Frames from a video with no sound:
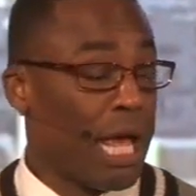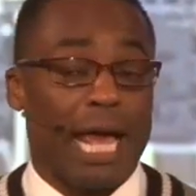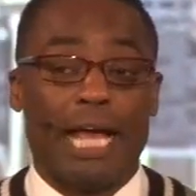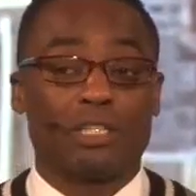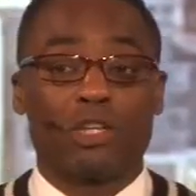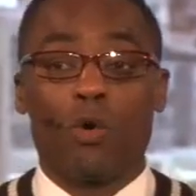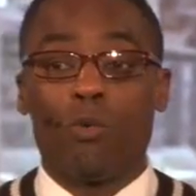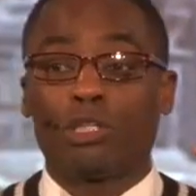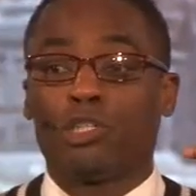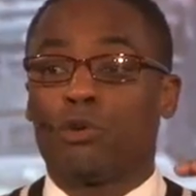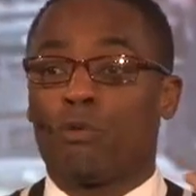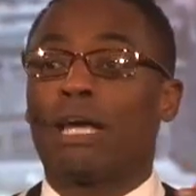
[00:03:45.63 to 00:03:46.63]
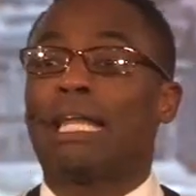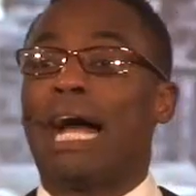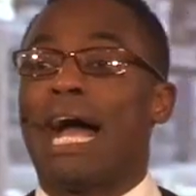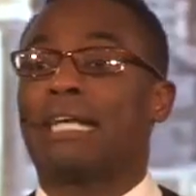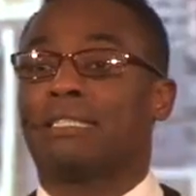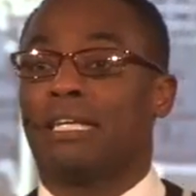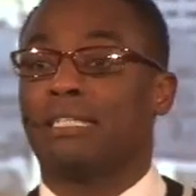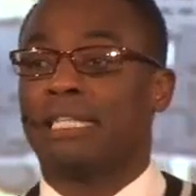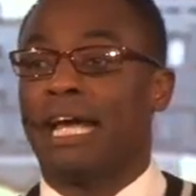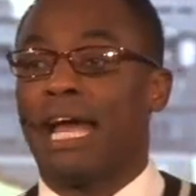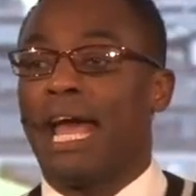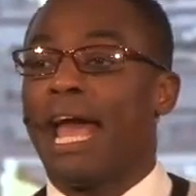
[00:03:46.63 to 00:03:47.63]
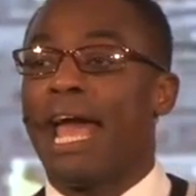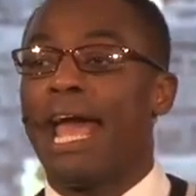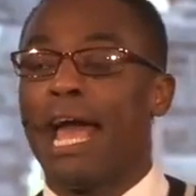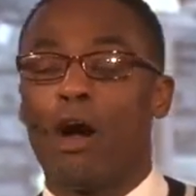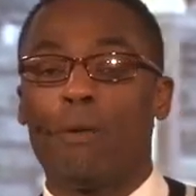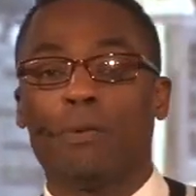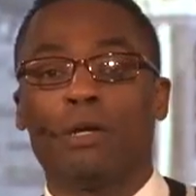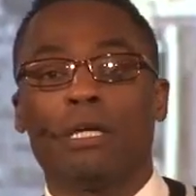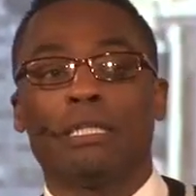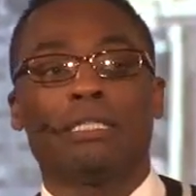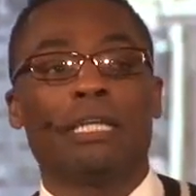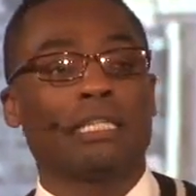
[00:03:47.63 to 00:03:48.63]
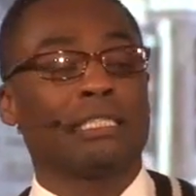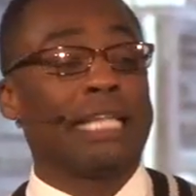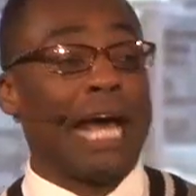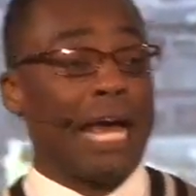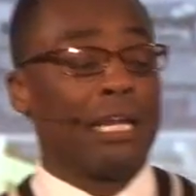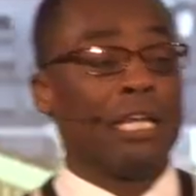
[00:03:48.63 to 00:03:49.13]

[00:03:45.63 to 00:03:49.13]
And so what you realize is that help does not.